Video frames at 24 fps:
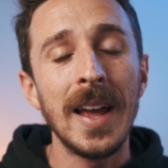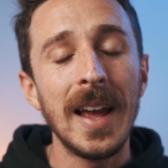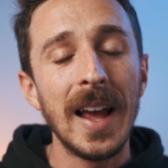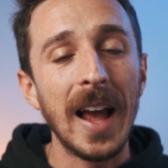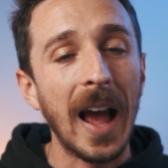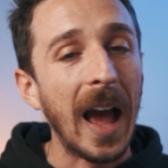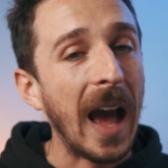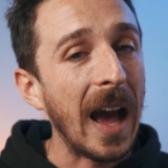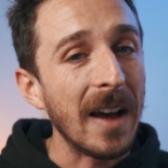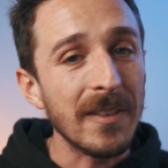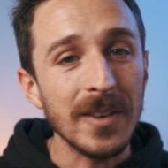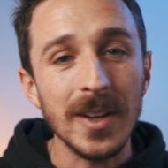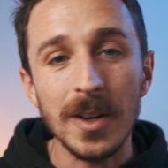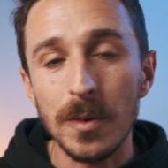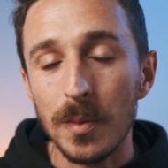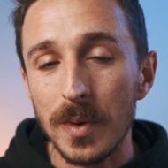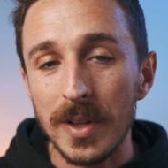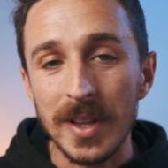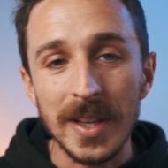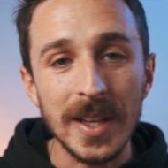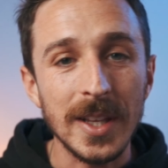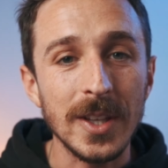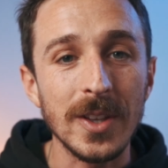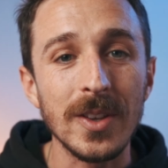Having
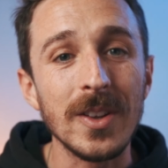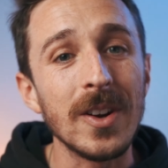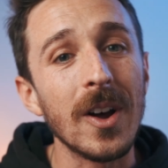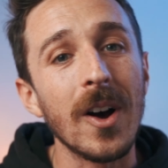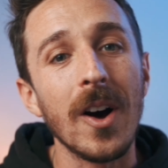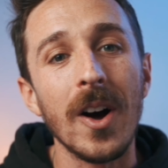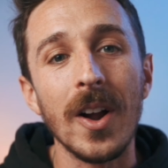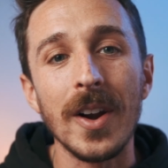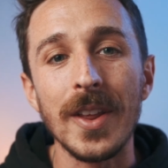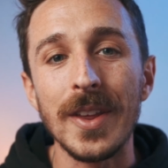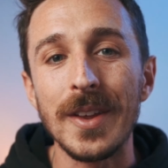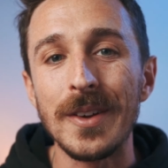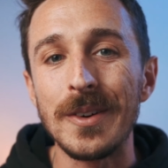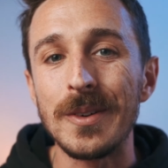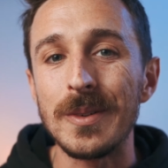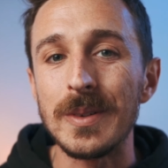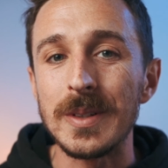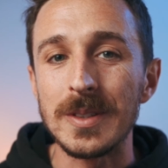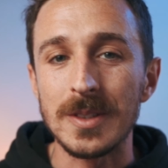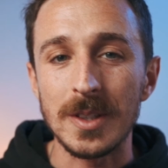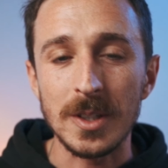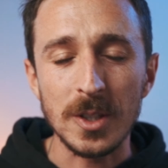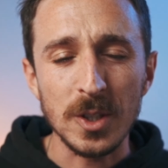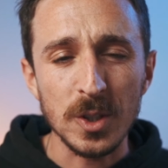really good audio
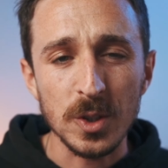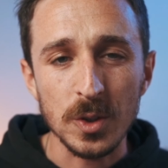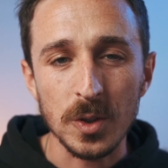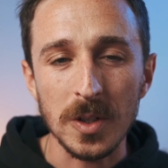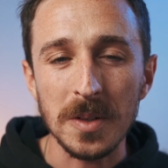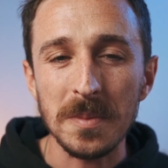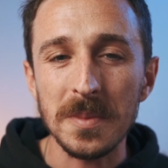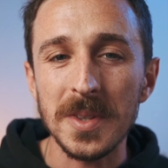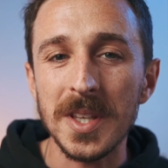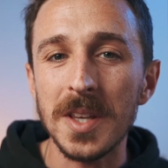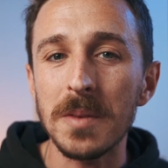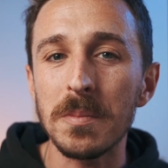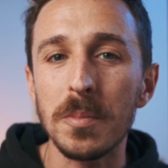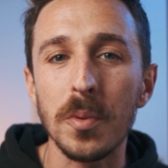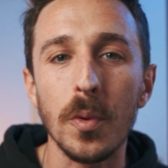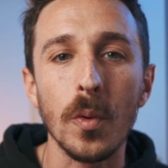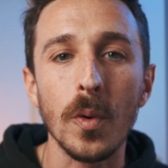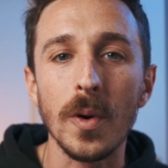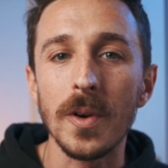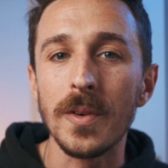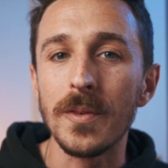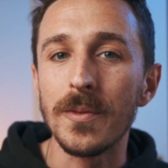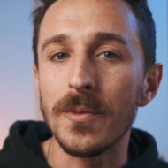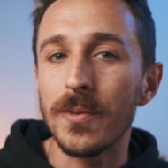is extremely
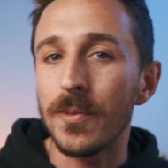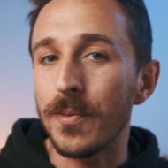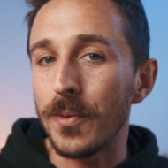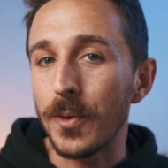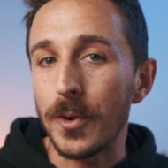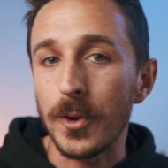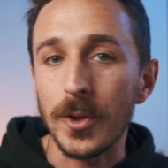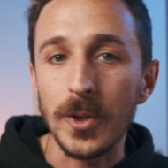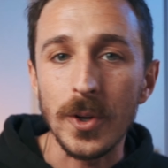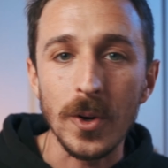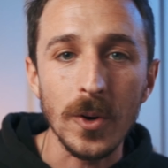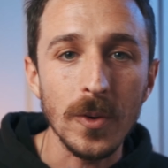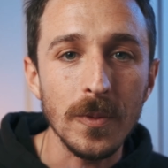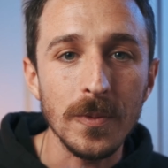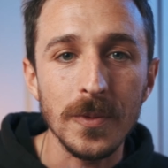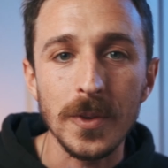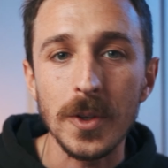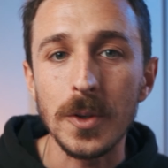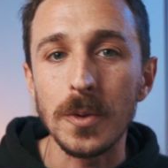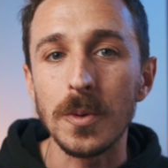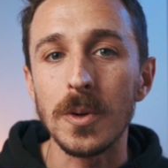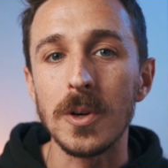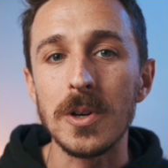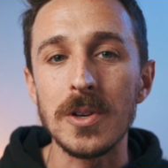important for your
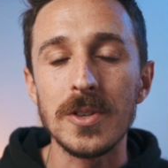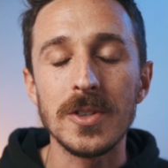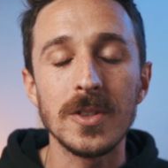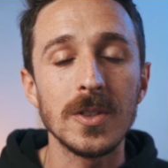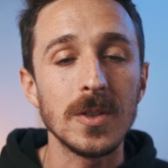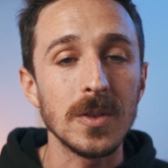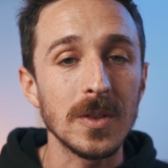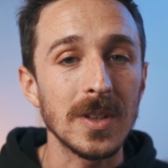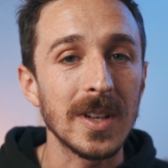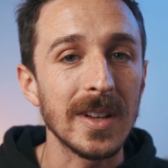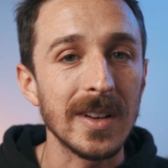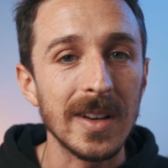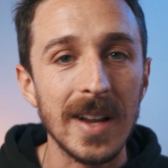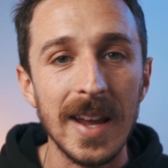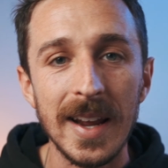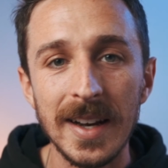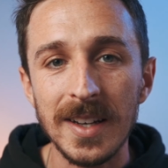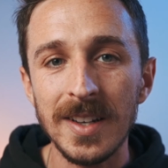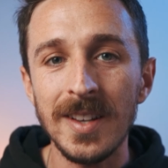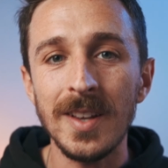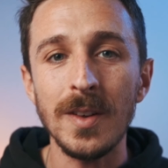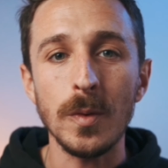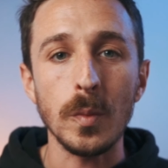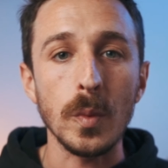viewers to
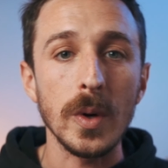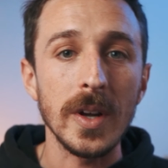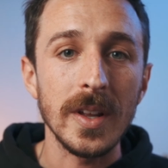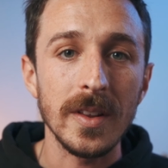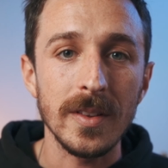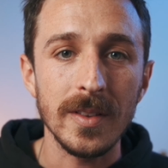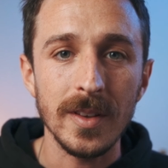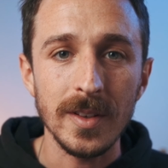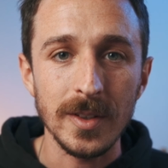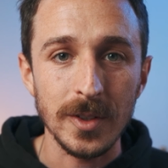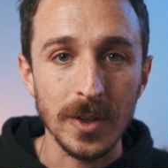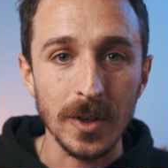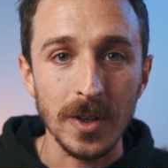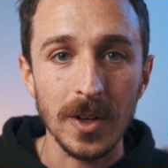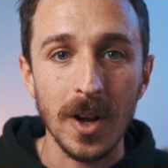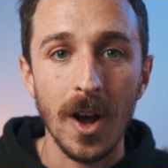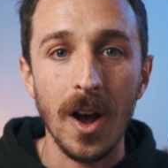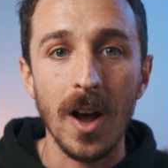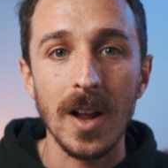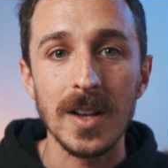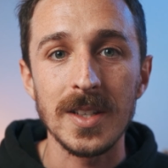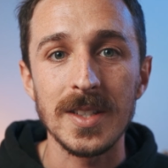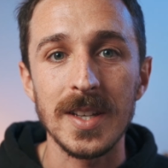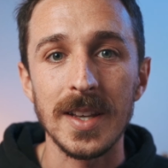connect with your
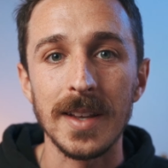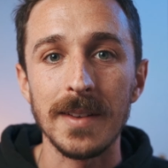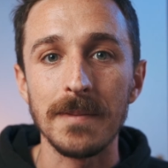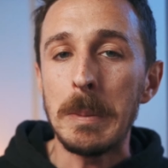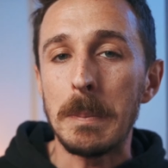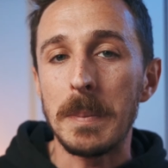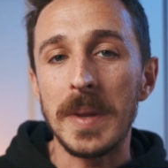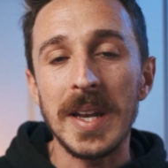content.